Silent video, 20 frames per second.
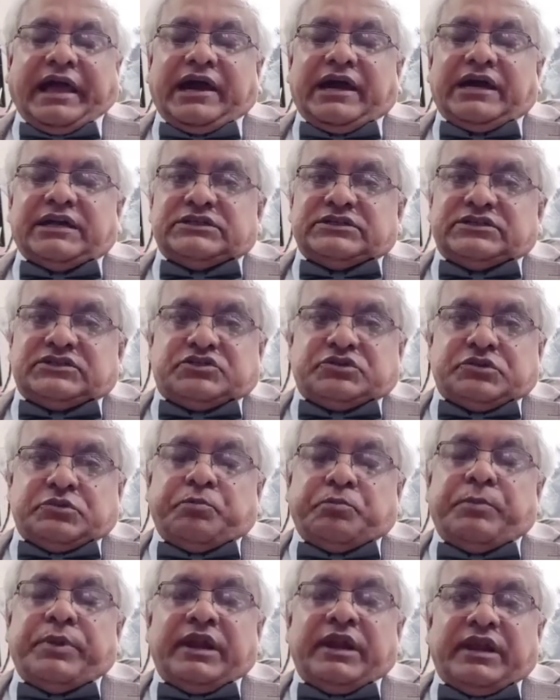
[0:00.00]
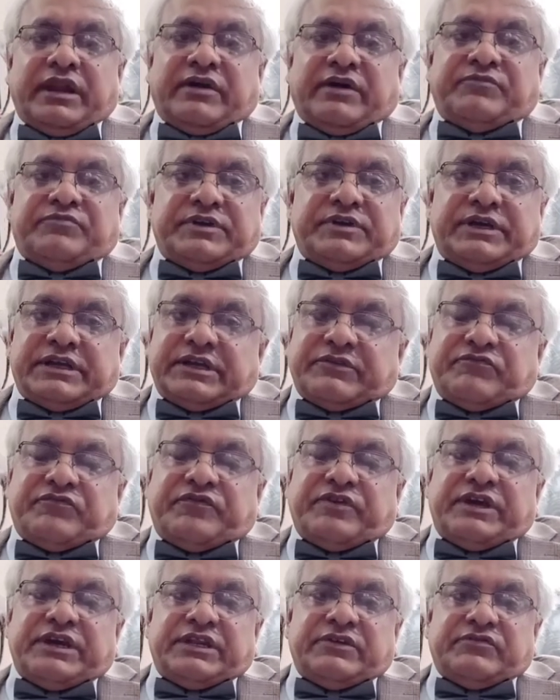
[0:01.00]
and built up in
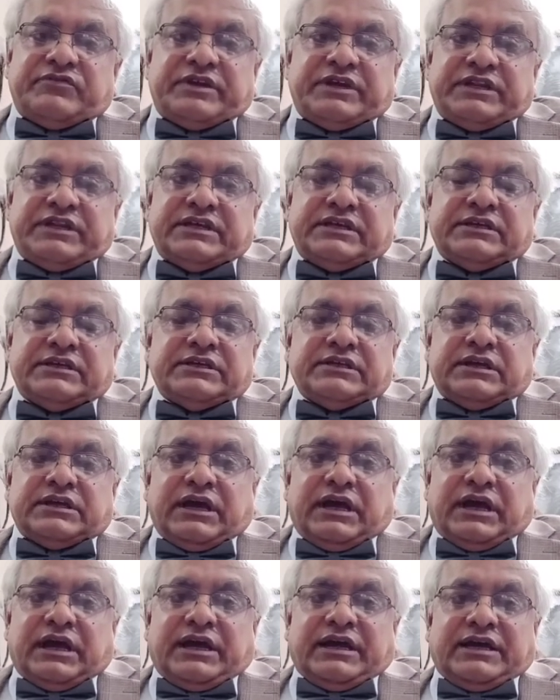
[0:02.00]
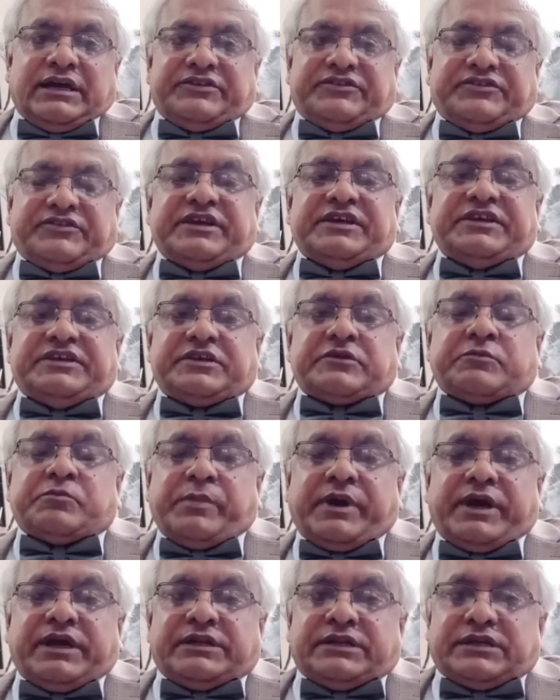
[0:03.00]
a very
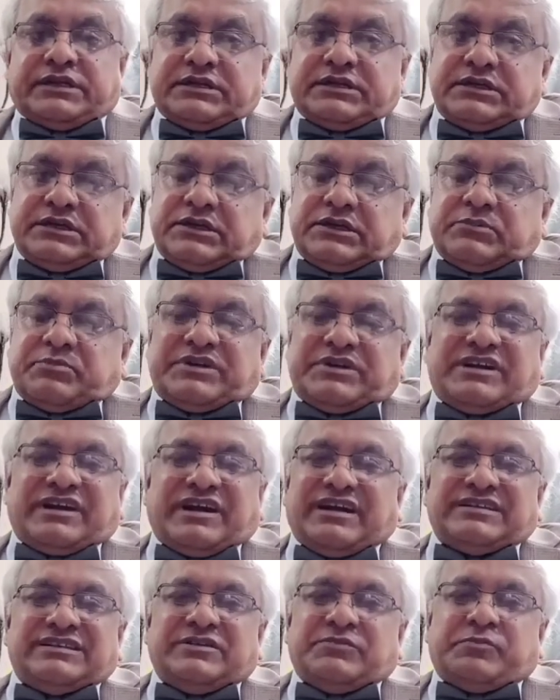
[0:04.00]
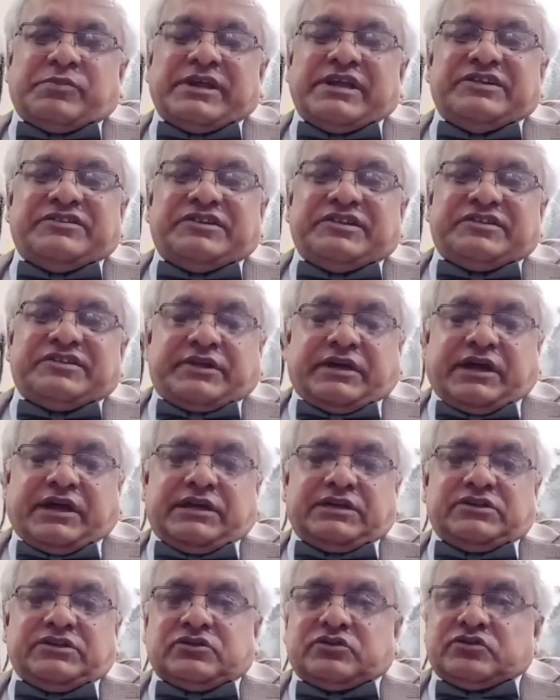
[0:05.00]
aesthetic manner. But other
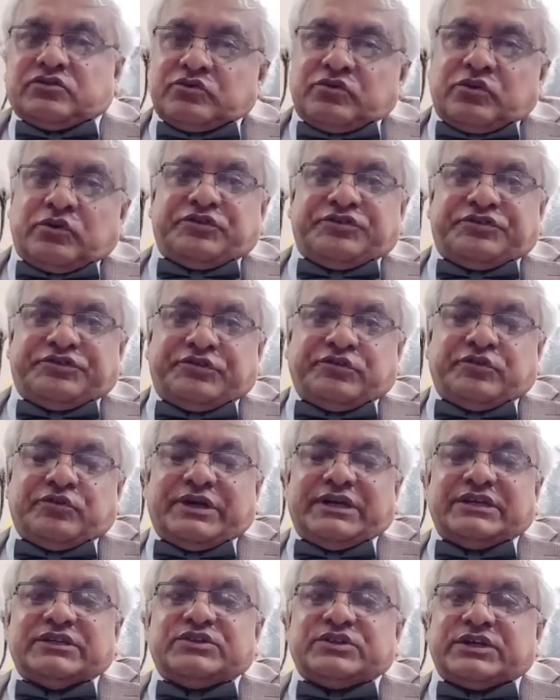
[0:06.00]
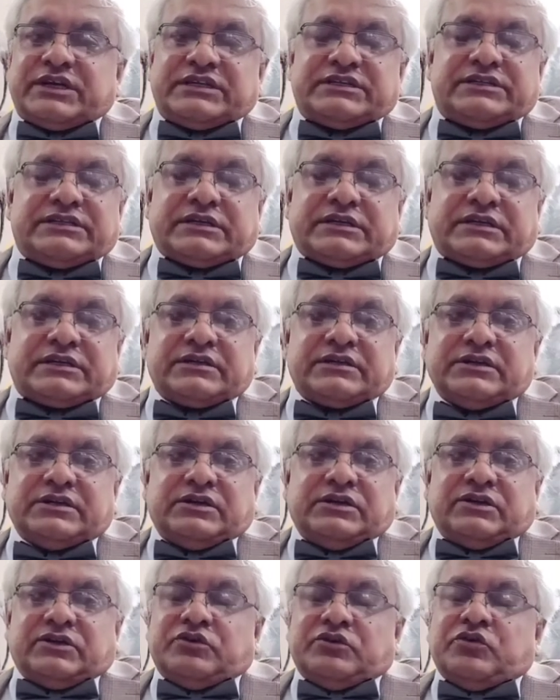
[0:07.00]
places are not so enchanting.
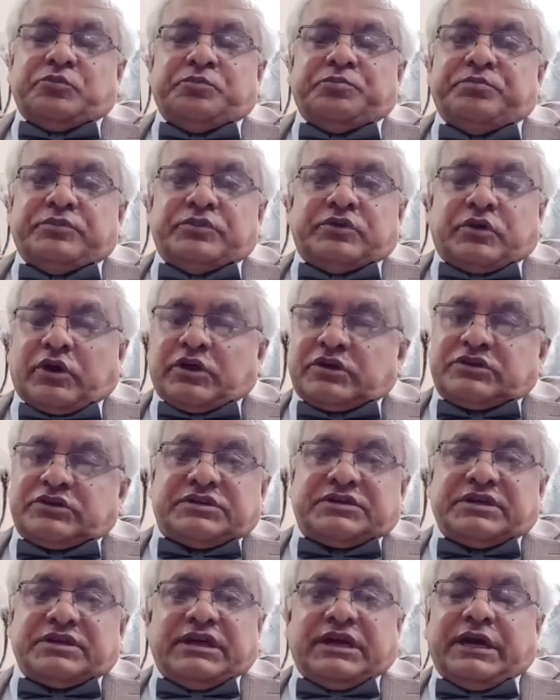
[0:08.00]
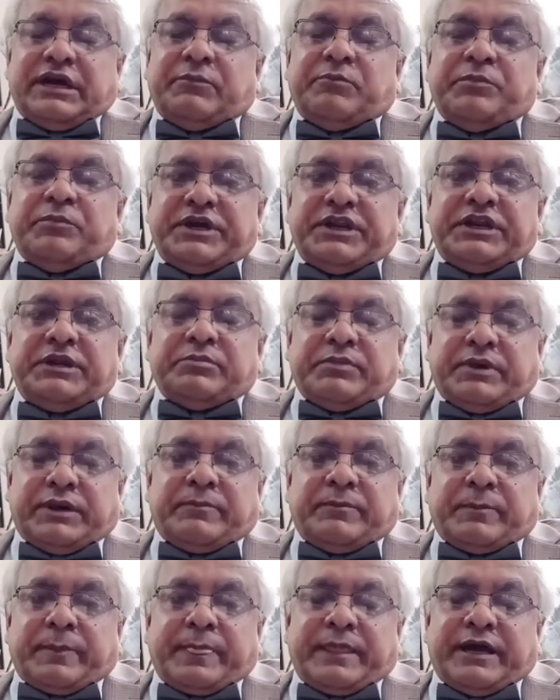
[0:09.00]
No, not a
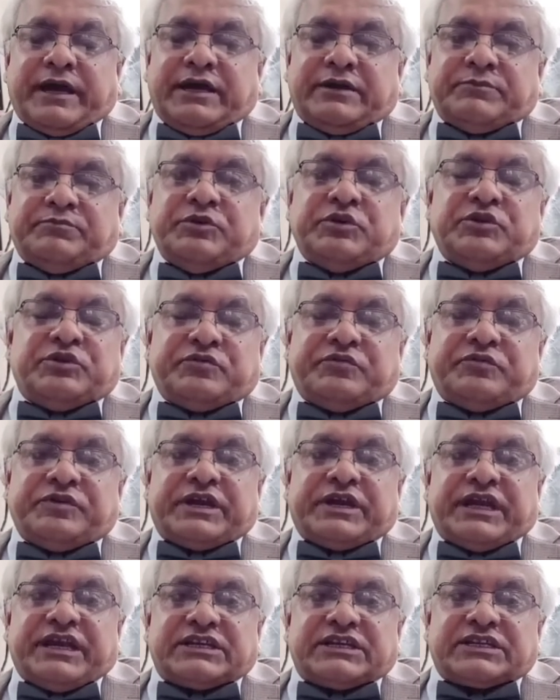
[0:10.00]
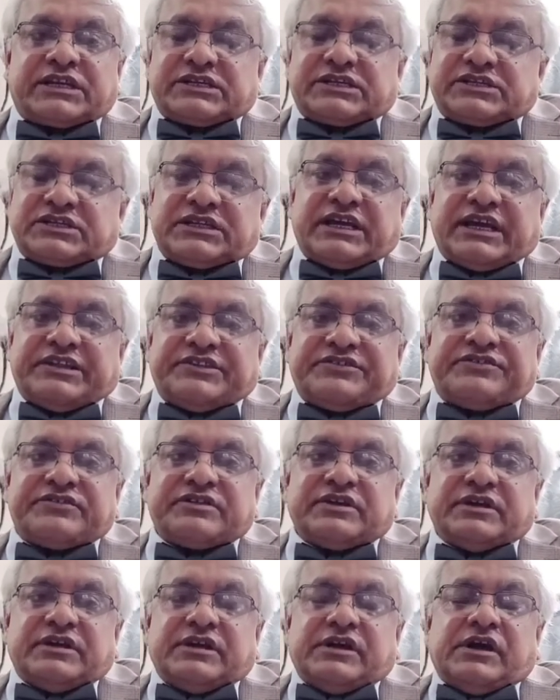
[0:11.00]
minimum beautification she
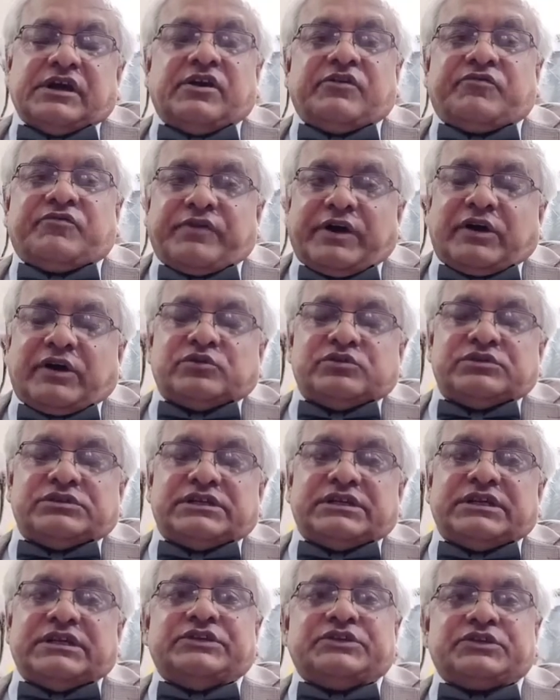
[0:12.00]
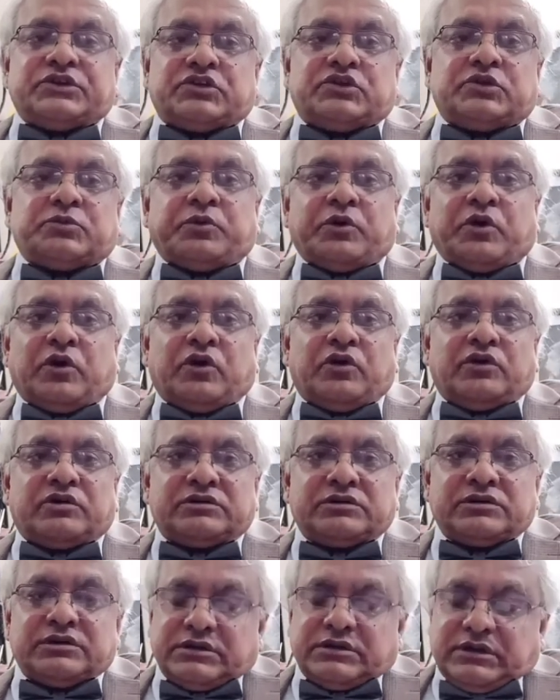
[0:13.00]
has found in
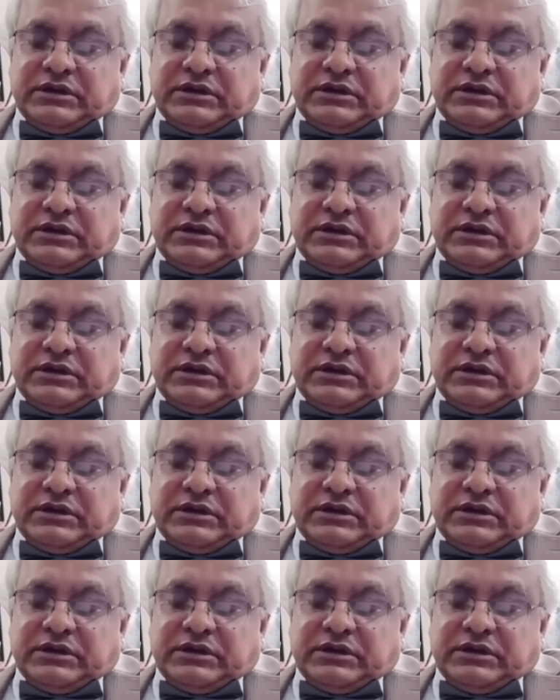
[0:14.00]
Chandrapur.